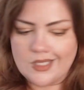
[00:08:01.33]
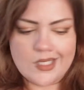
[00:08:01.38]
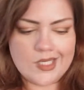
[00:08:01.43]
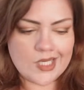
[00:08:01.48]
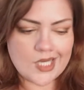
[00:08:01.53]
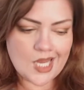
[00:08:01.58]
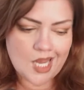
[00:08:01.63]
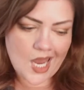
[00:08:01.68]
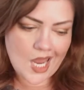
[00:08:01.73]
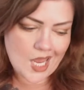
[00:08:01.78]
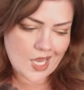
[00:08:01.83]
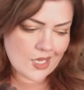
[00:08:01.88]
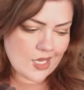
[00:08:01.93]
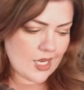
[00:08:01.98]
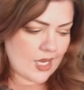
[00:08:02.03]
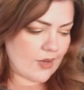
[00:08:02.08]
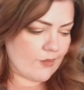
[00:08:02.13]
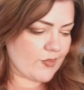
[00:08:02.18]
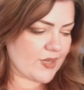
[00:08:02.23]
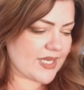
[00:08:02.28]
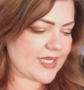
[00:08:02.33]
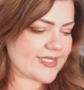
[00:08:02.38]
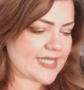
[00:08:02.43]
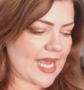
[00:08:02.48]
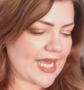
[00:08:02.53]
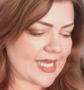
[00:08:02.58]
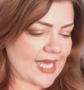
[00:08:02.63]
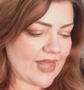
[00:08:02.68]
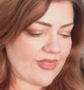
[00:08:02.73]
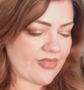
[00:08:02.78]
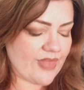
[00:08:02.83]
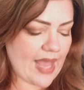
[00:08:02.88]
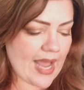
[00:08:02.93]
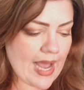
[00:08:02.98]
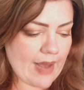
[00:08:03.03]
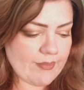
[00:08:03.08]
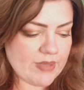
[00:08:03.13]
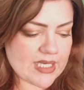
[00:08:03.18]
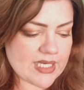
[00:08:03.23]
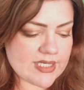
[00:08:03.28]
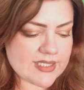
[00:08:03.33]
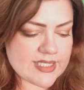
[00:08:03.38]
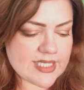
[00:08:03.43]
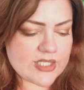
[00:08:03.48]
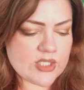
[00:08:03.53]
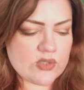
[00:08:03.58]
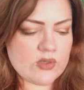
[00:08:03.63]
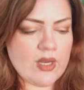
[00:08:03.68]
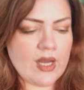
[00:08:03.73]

Okay, because I got that because I do